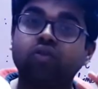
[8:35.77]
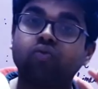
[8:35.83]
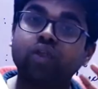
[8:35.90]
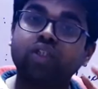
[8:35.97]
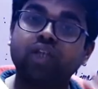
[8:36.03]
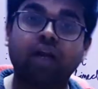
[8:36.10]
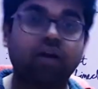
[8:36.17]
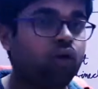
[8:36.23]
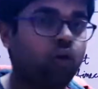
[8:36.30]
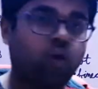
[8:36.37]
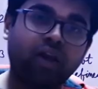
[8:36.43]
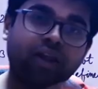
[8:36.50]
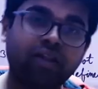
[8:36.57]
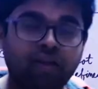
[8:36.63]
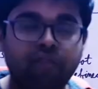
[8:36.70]
which are not
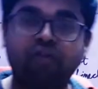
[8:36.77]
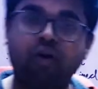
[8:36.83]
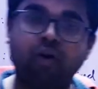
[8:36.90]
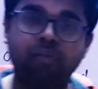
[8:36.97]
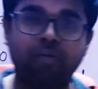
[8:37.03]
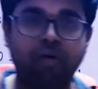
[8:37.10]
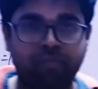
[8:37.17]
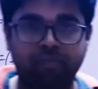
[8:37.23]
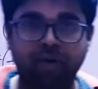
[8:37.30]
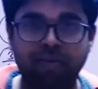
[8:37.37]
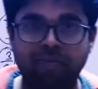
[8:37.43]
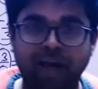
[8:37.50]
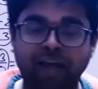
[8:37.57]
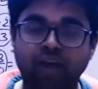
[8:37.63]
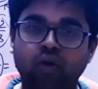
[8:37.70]
in the form of P
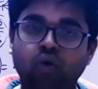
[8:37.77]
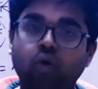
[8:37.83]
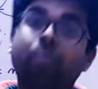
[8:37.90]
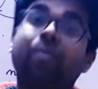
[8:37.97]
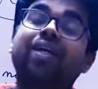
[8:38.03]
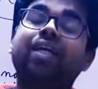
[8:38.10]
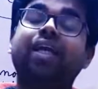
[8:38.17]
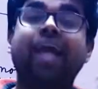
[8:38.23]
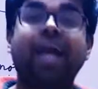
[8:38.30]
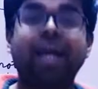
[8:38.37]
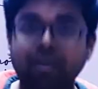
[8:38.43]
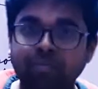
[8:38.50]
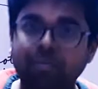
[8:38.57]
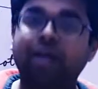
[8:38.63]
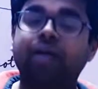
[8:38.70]
by Q but
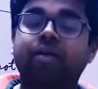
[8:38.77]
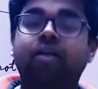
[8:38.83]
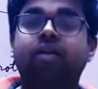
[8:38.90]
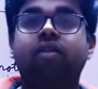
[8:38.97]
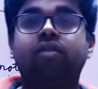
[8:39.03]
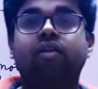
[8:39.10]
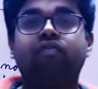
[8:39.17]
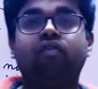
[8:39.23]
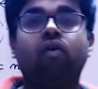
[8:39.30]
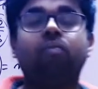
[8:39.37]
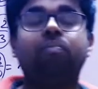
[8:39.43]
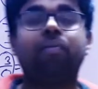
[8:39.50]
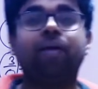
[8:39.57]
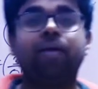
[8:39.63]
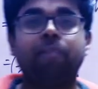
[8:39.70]
can be written in the form
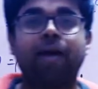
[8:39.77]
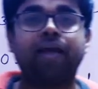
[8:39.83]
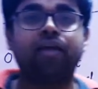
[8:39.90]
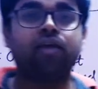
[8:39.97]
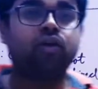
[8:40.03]
P by